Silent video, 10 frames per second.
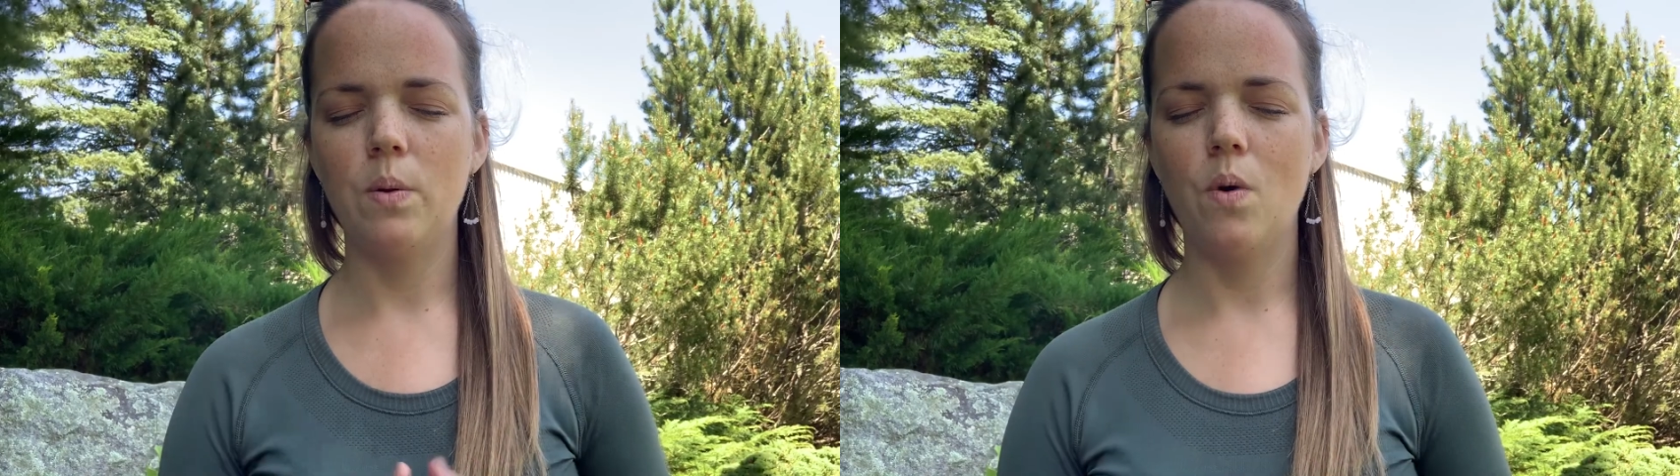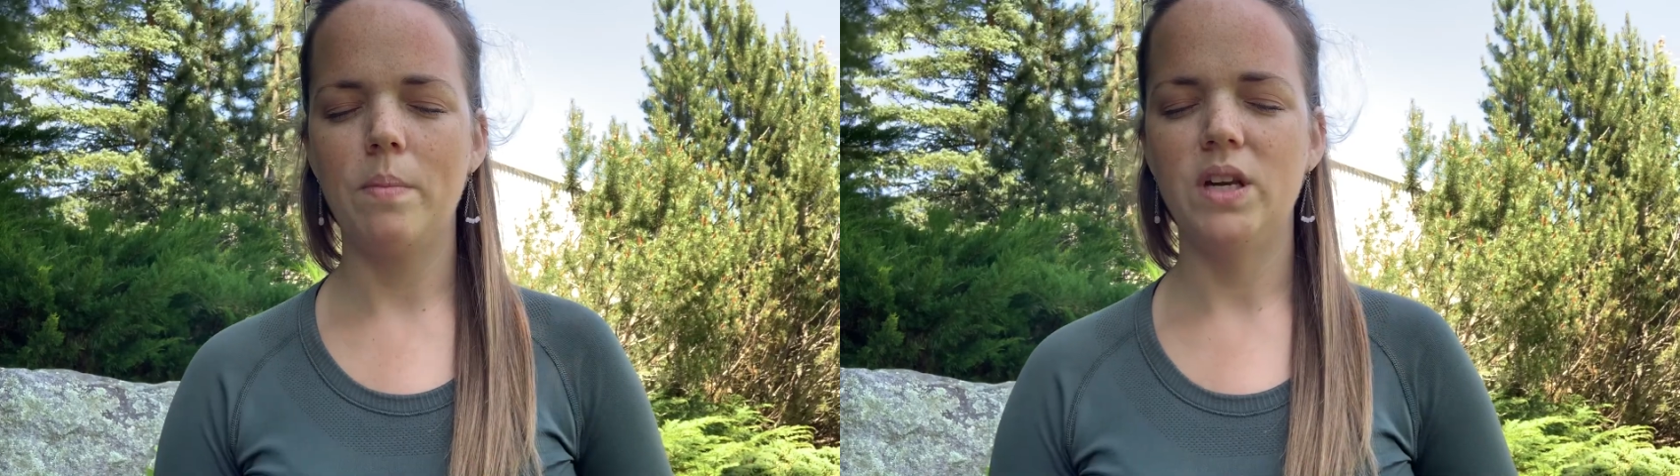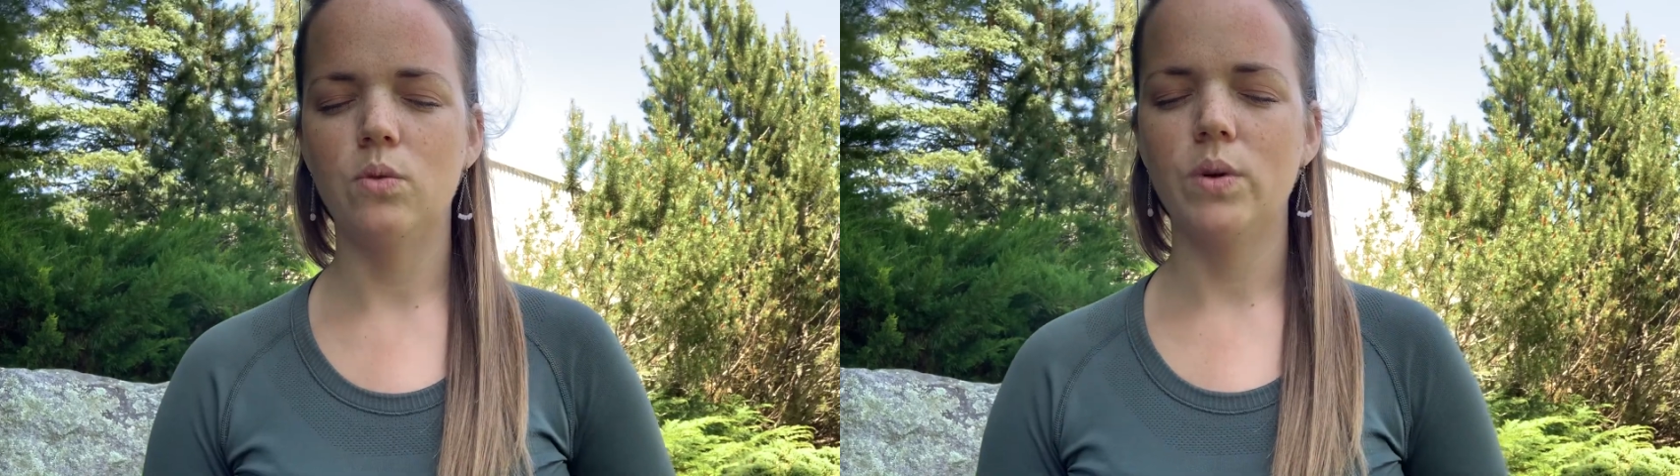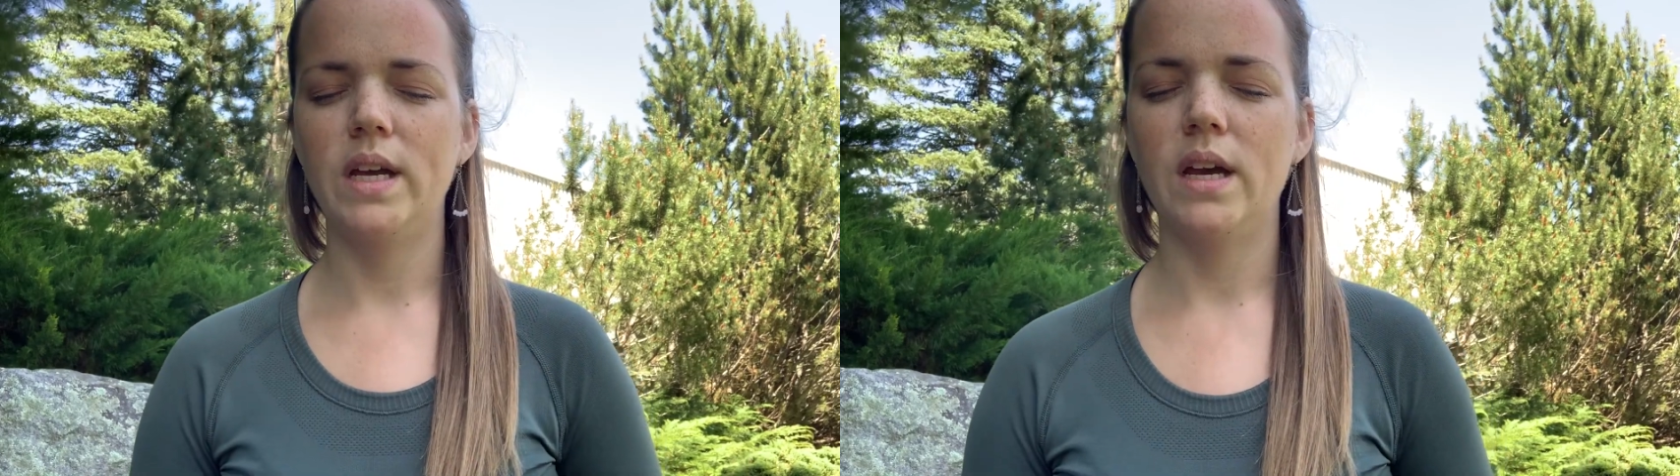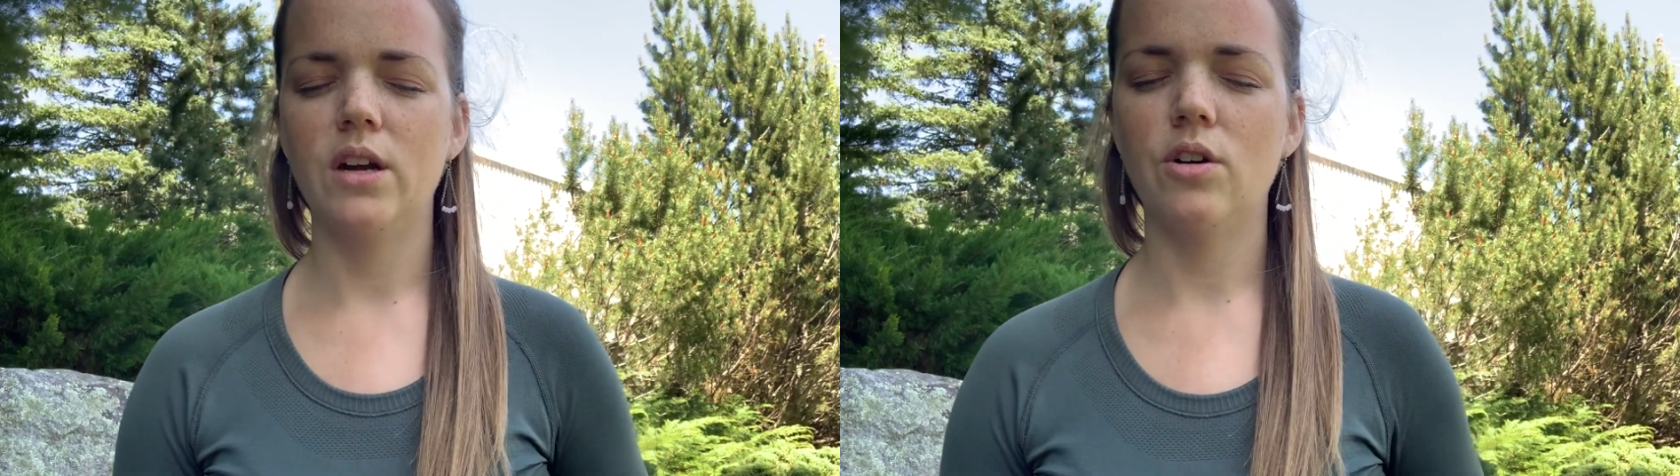want me to
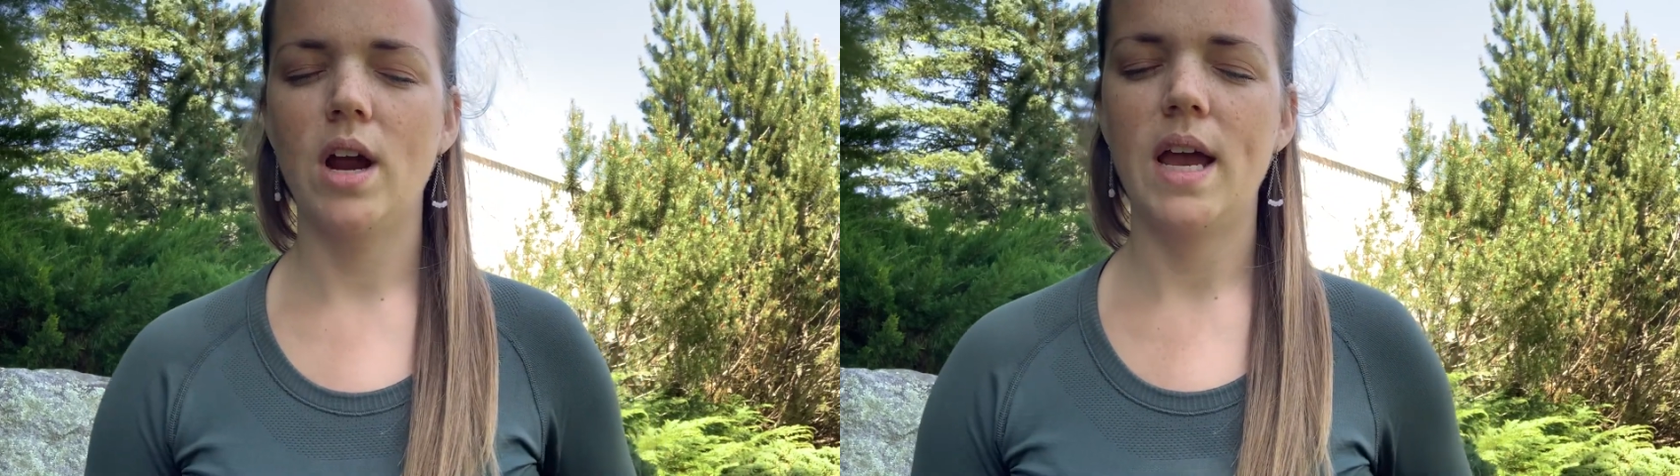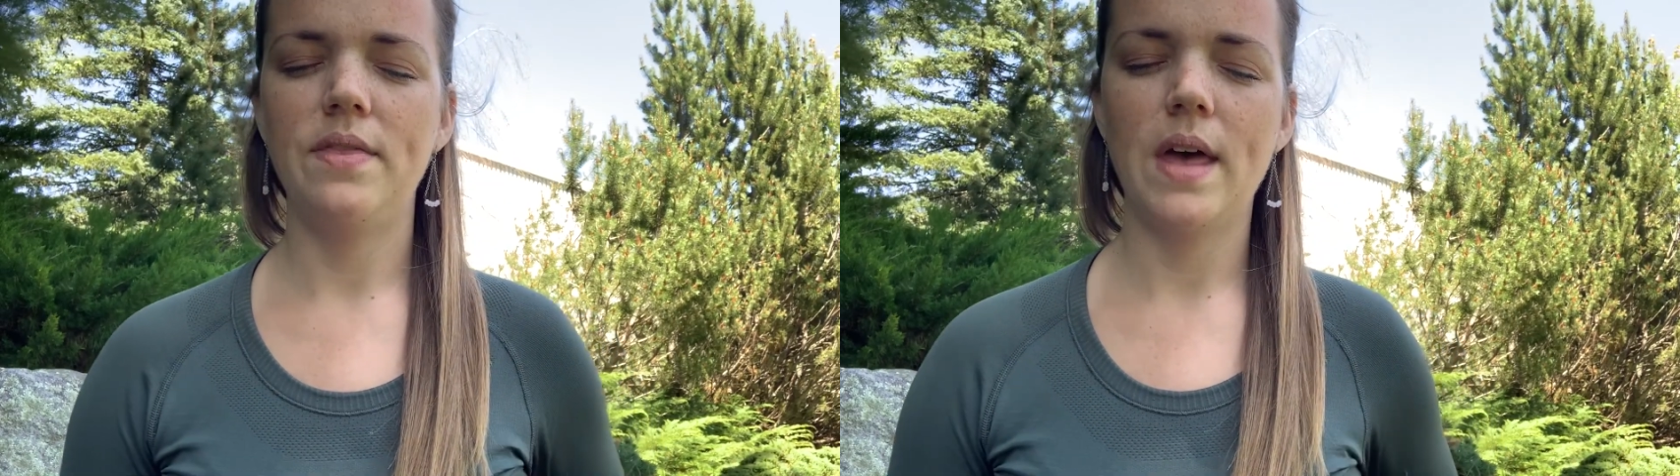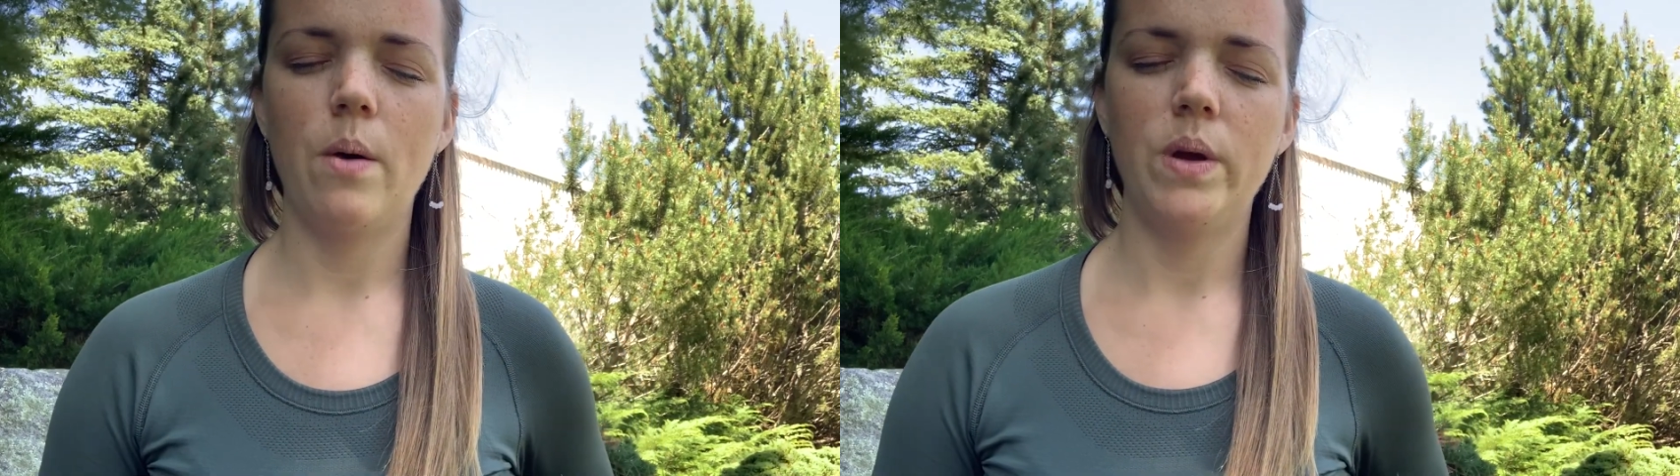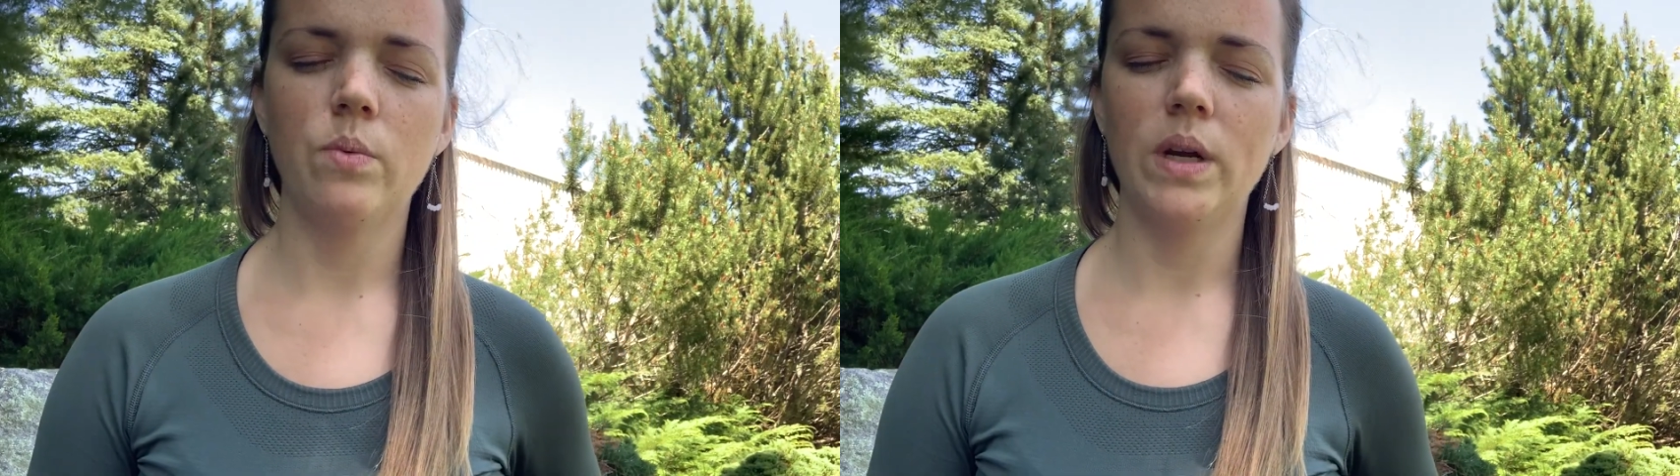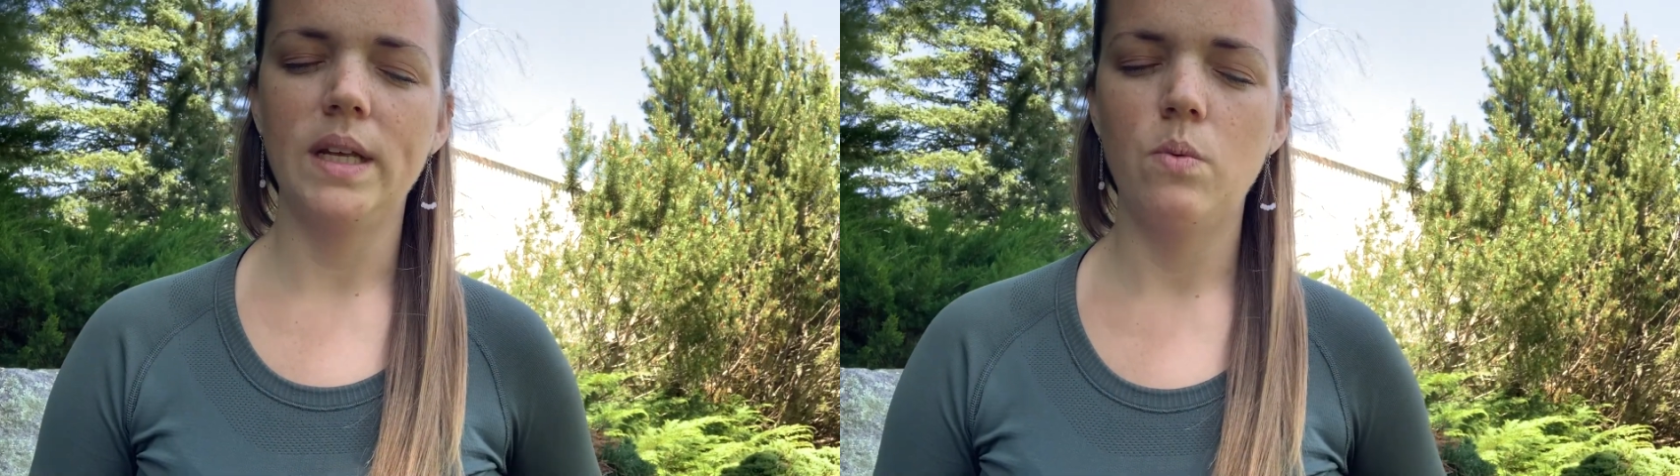reiterate that we
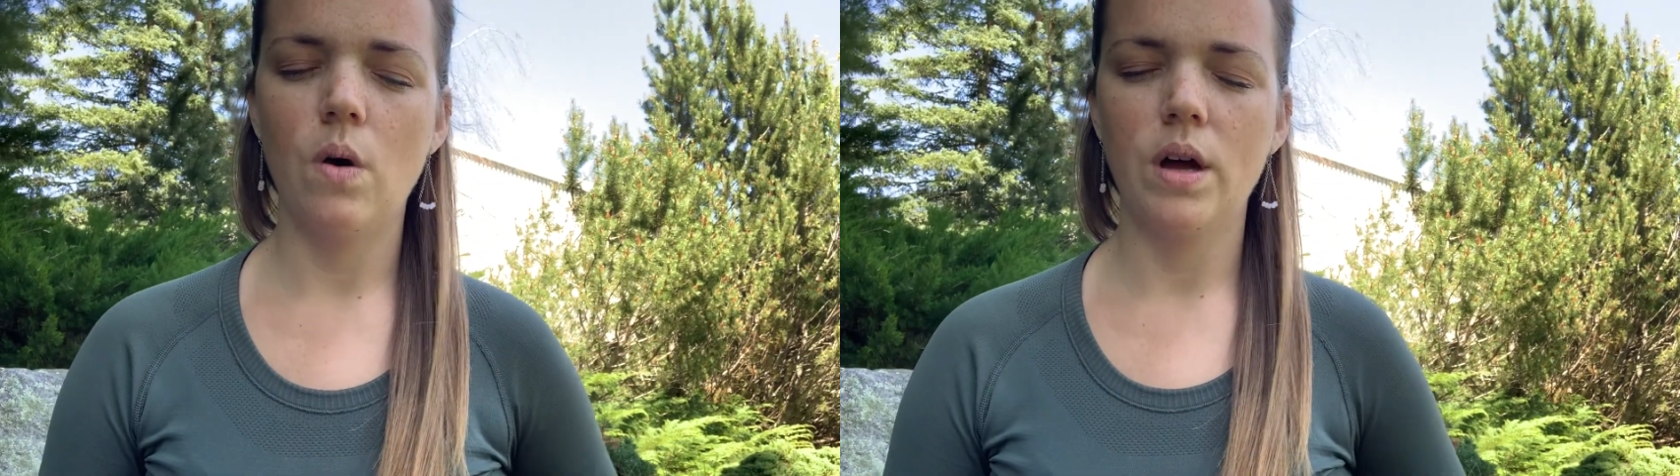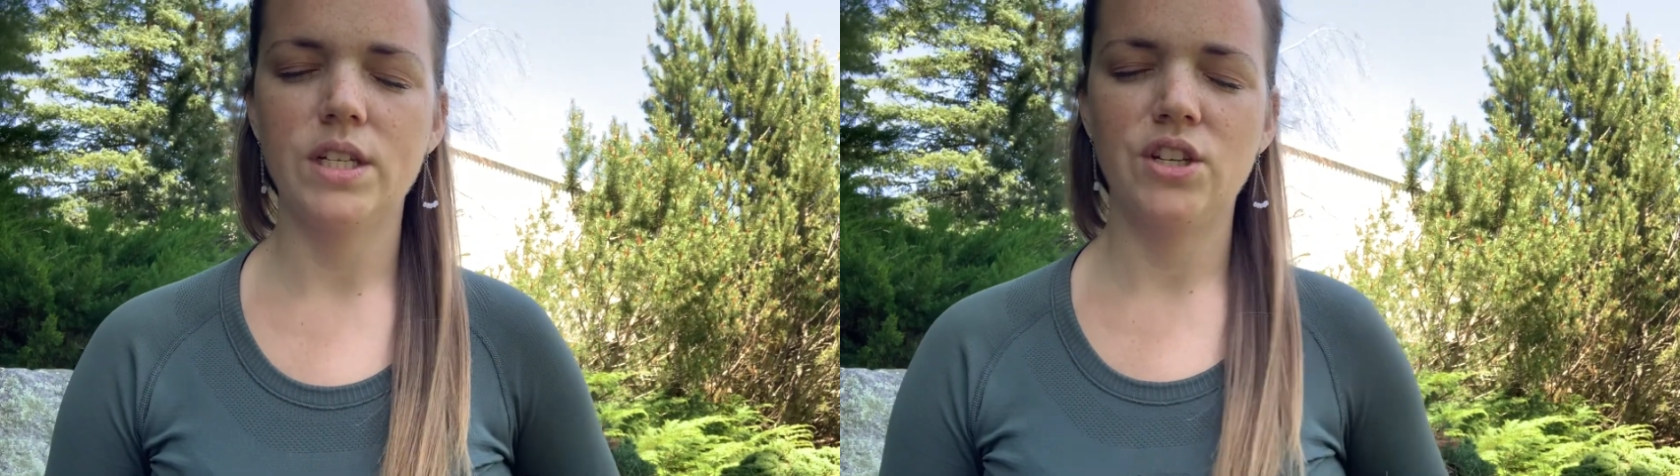really want